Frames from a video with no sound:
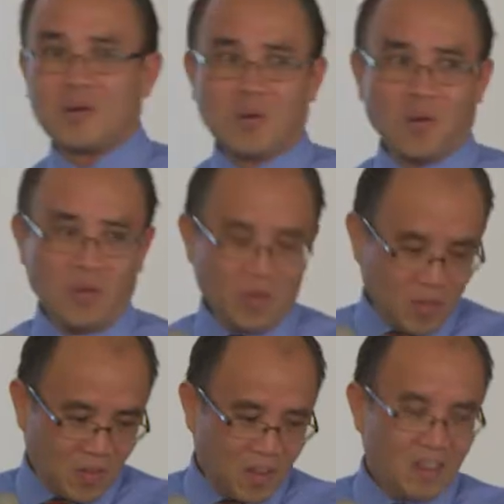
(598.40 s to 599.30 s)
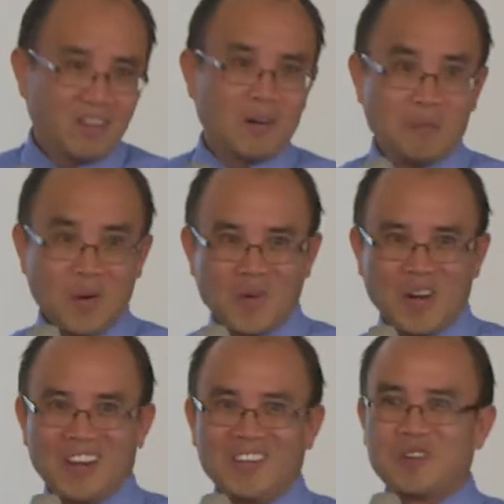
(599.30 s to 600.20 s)
growth
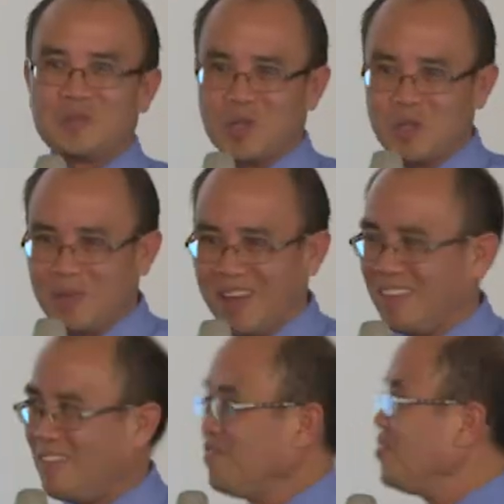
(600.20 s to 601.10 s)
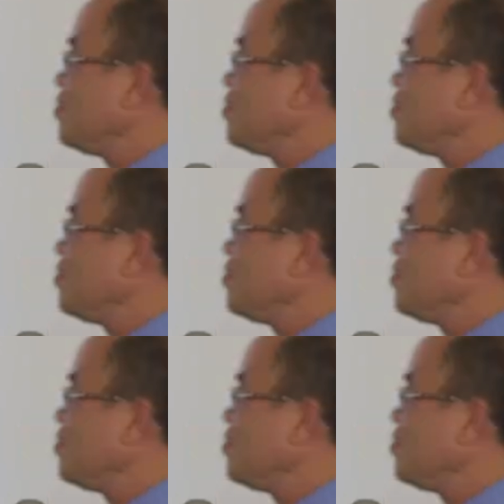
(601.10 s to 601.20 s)
component or perspective.